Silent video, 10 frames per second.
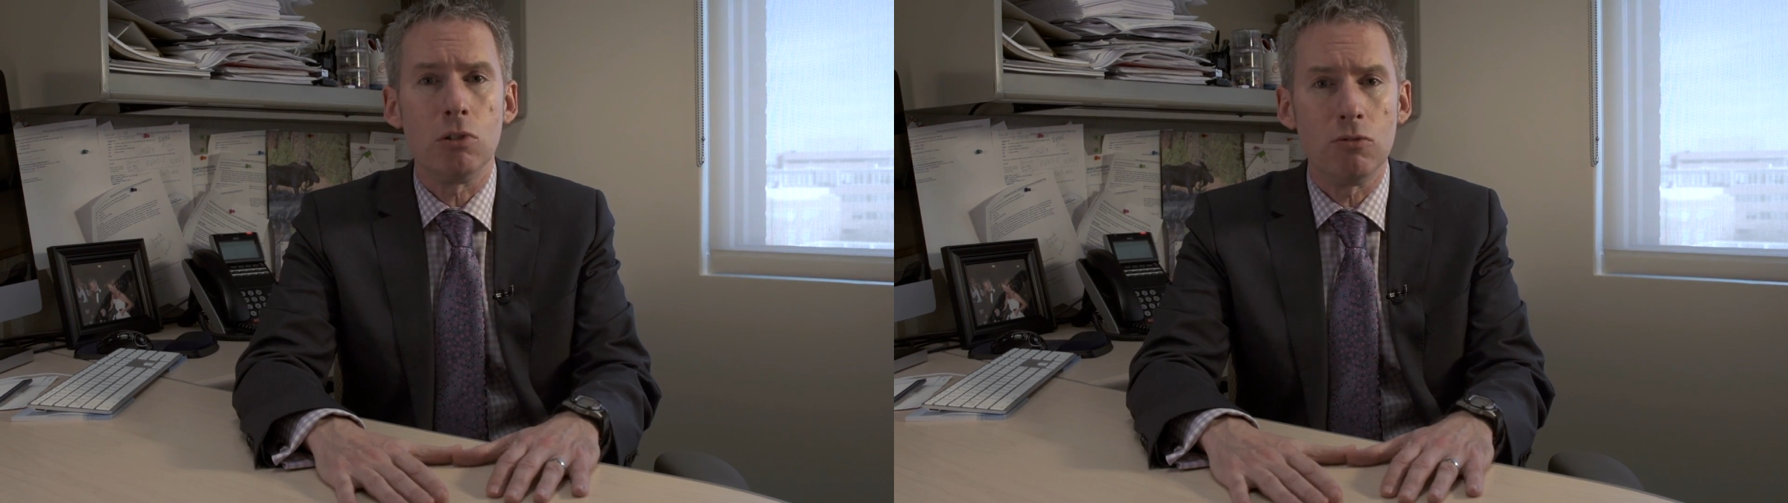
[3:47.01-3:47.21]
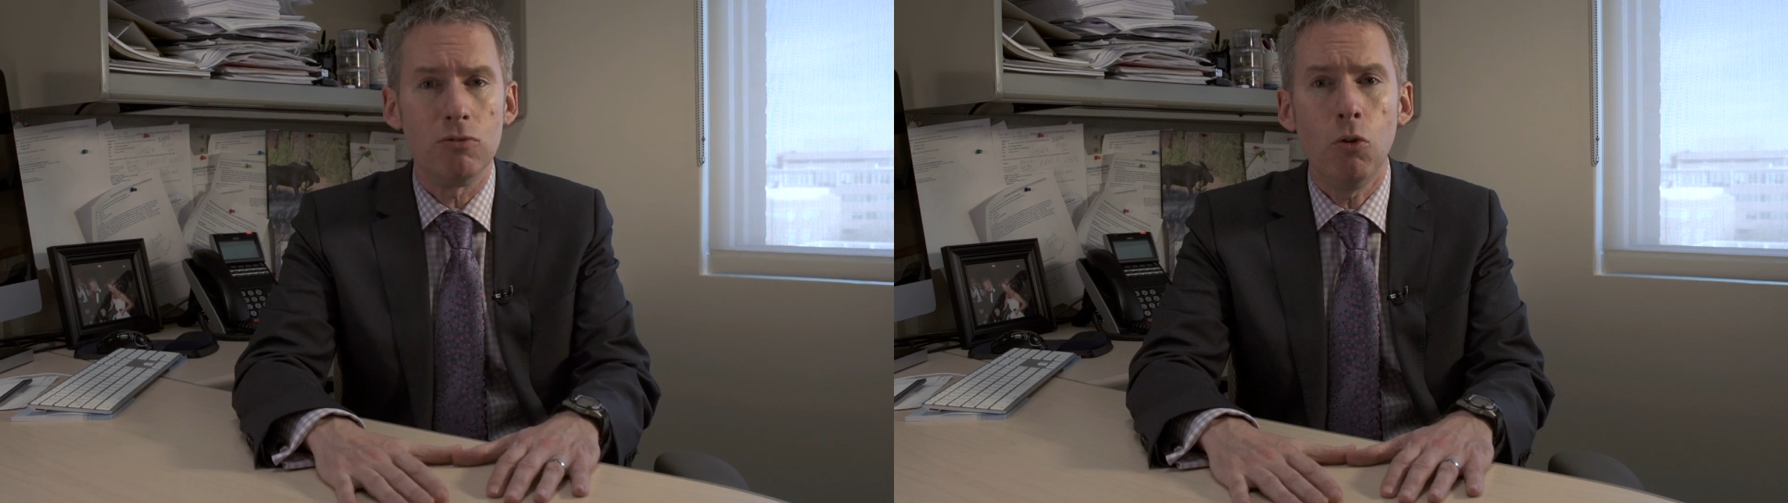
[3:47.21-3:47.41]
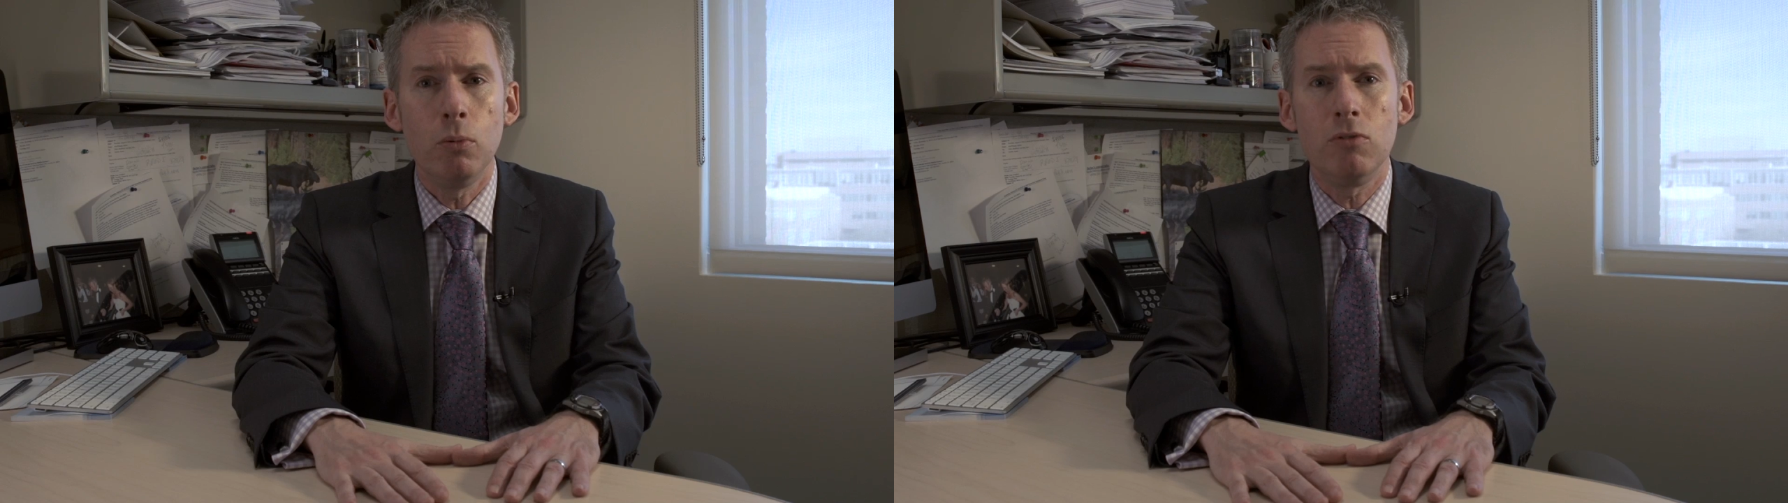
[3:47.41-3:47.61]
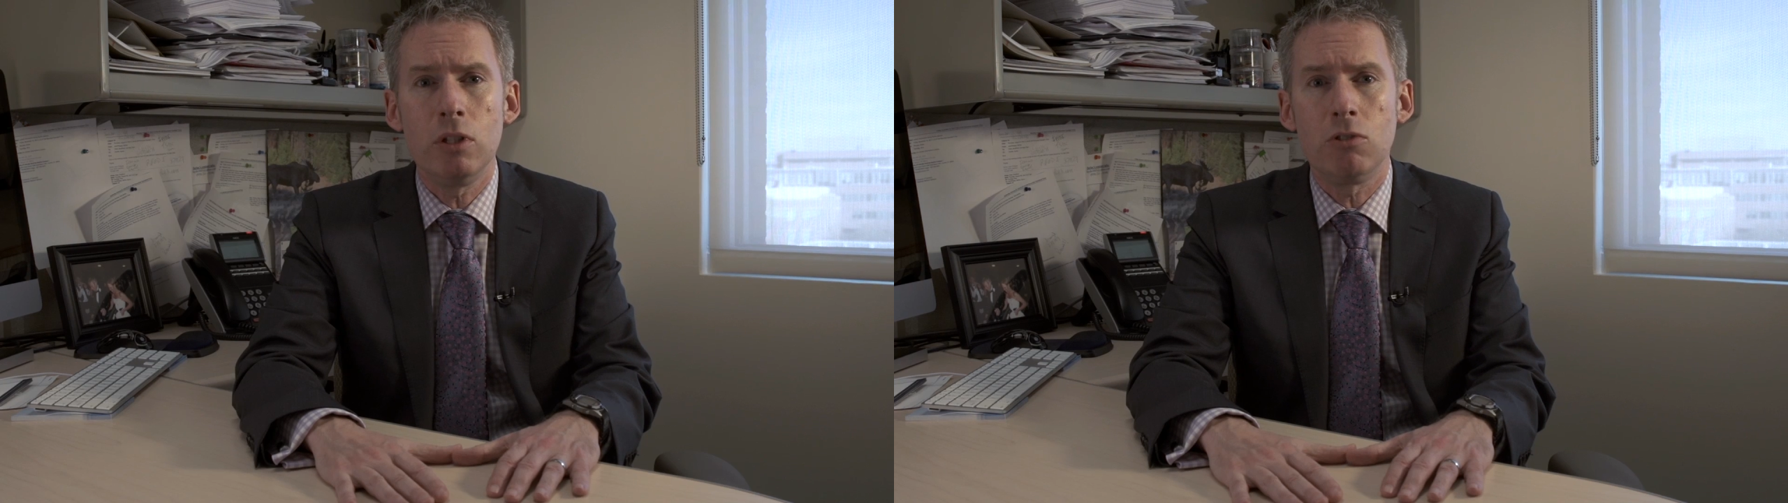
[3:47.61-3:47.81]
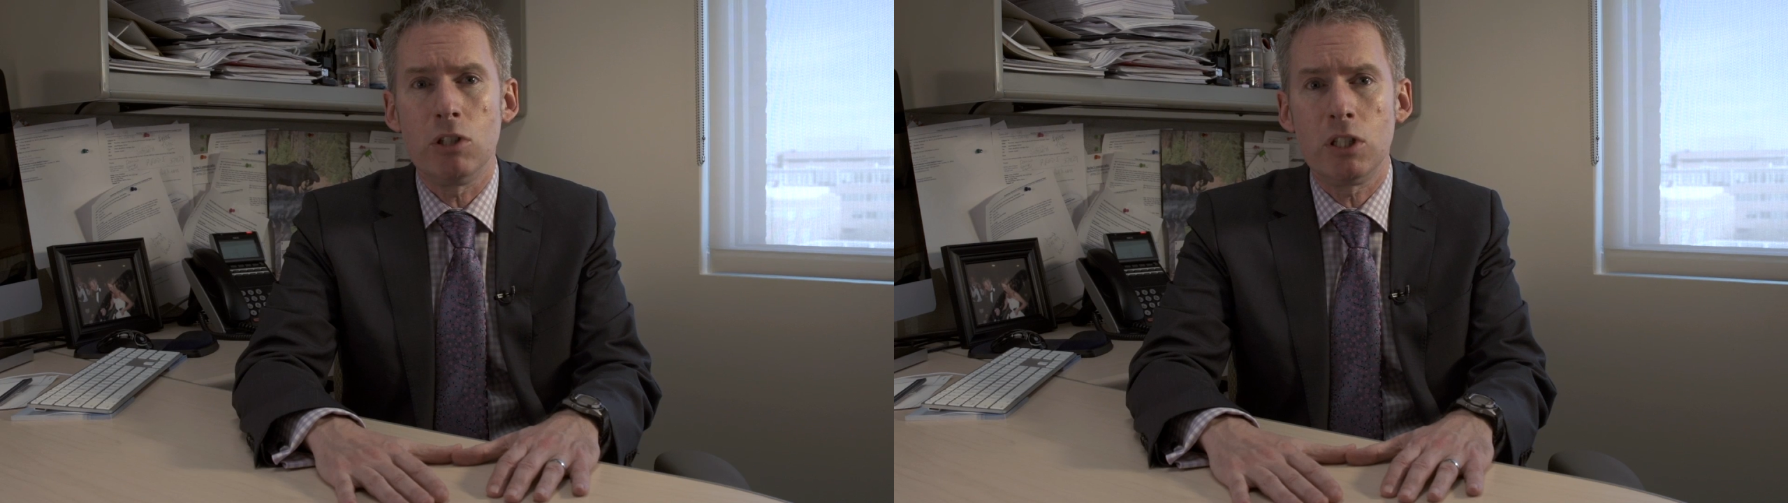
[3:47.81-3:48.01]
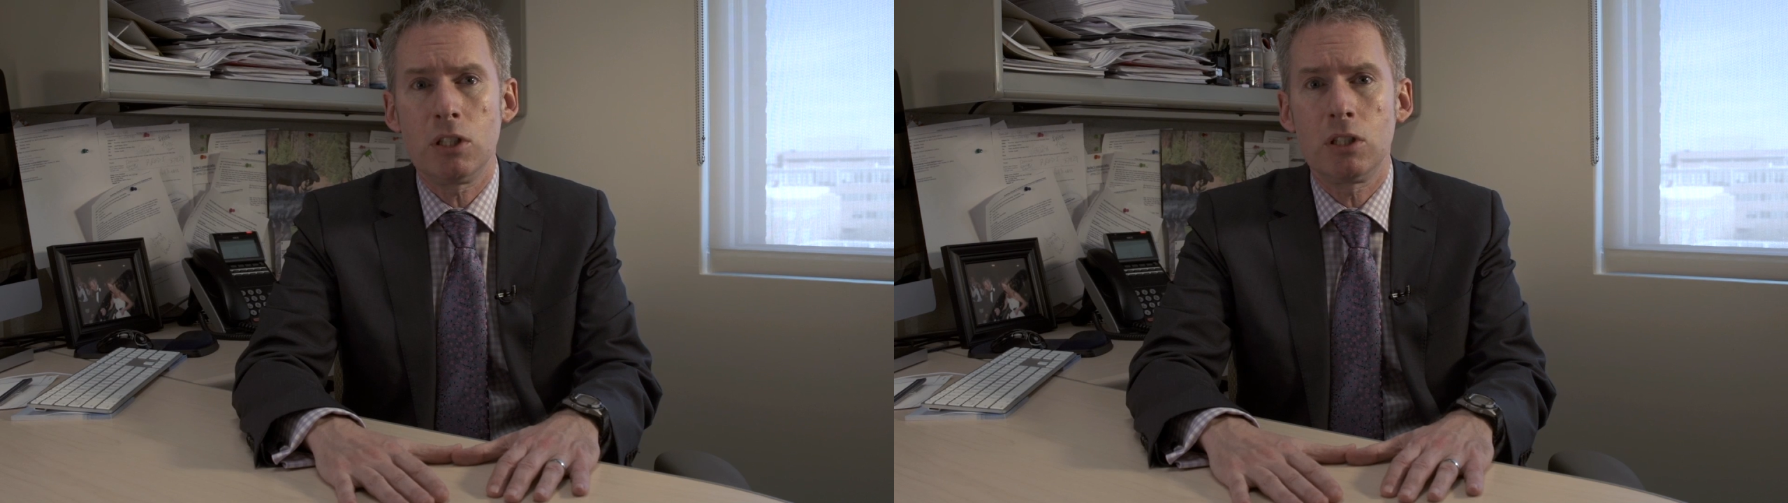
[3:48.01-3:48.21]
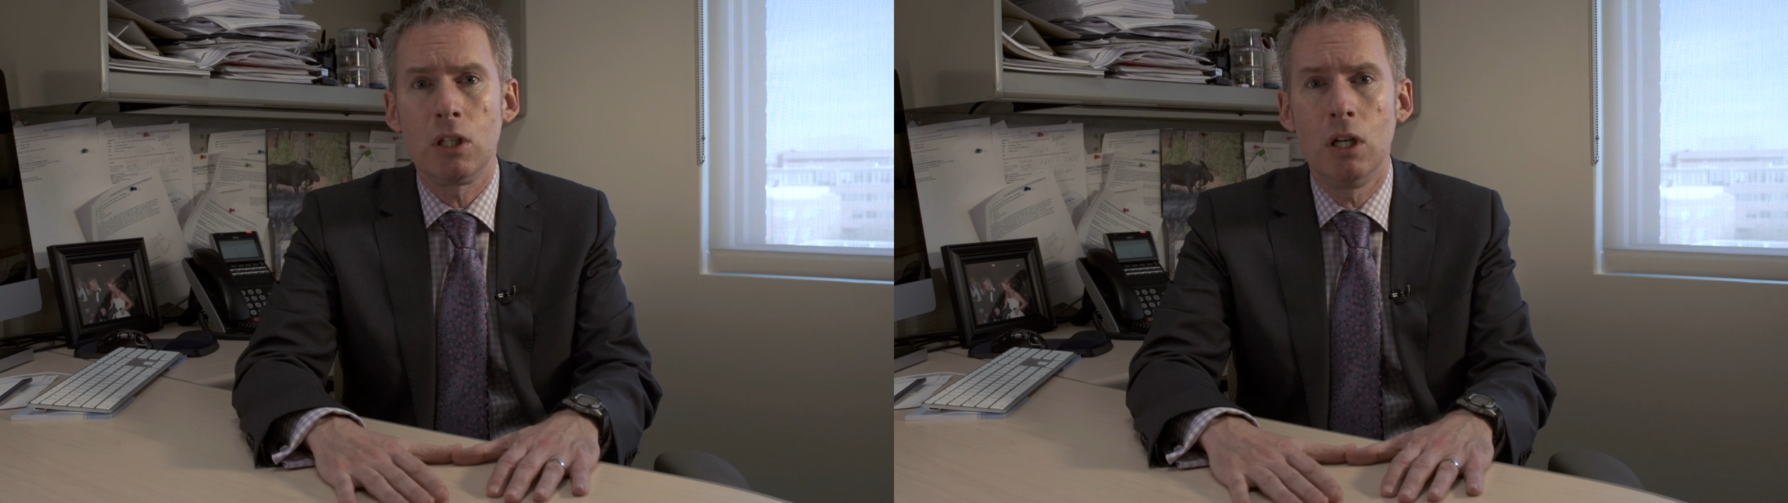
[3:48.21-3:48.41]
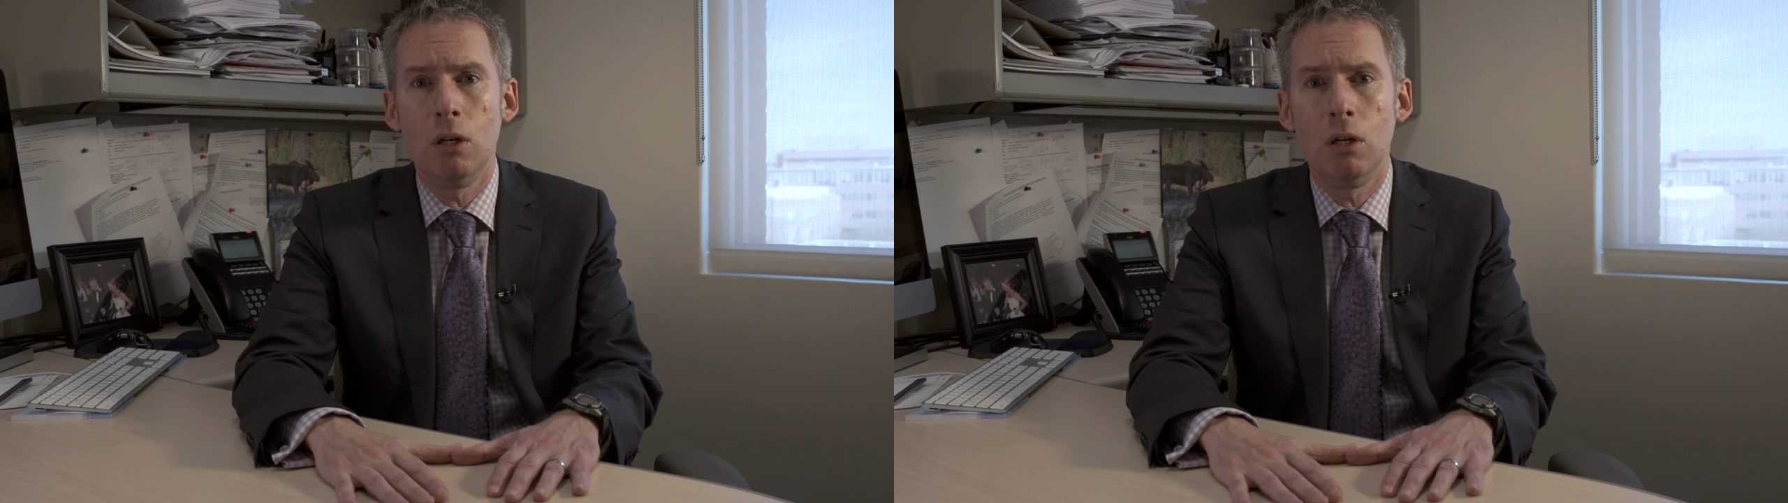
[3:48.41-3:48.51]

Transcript: are informed of these risks,